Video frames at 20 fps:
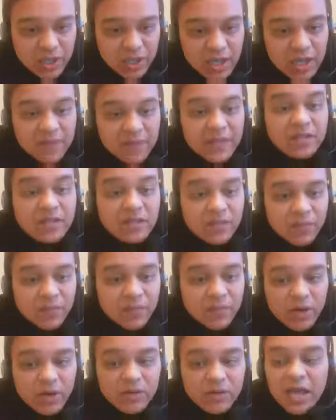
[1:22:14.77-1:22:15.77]
Make a
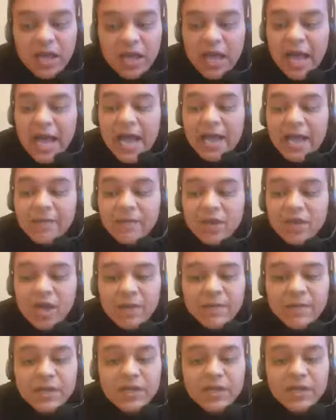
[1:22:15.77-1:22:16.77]
point in the next 5
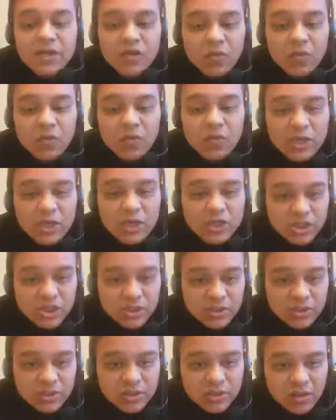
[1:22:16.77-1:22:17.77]
minutes or the conversation's
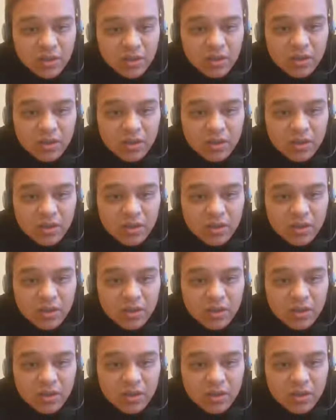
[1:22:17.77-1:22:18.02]
over.